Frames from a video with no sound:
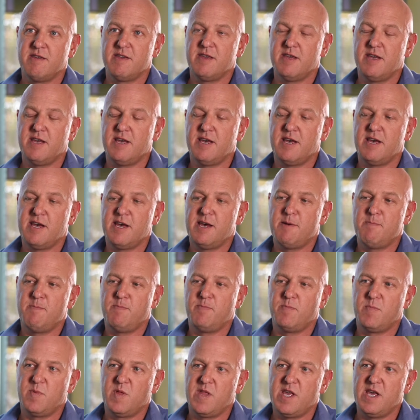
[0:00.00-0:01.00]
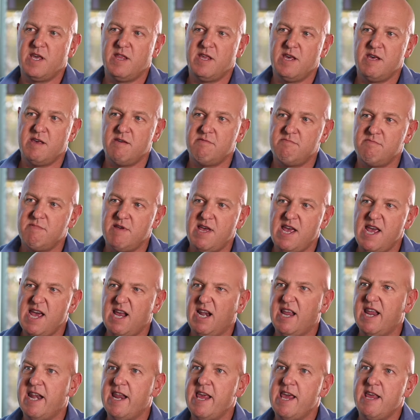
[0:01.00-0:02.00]
They're the
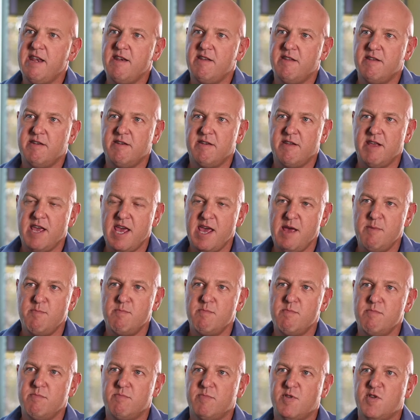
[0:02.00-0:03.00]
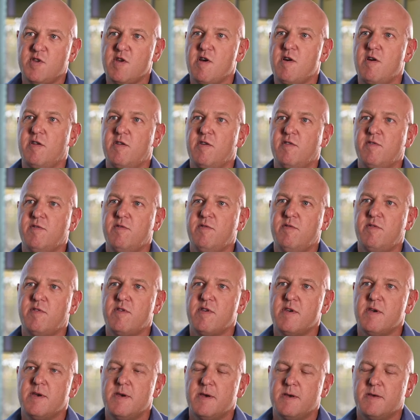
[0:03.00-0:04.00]
LNN and M style nozzles,
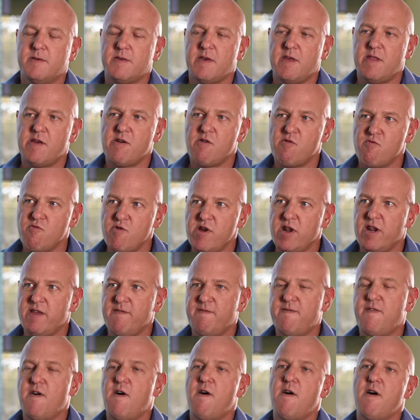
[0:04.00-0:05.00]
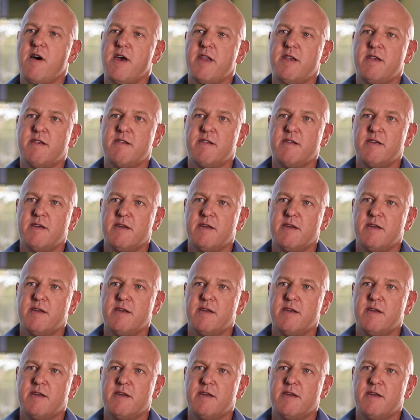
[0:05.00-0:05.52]
so they're a really fine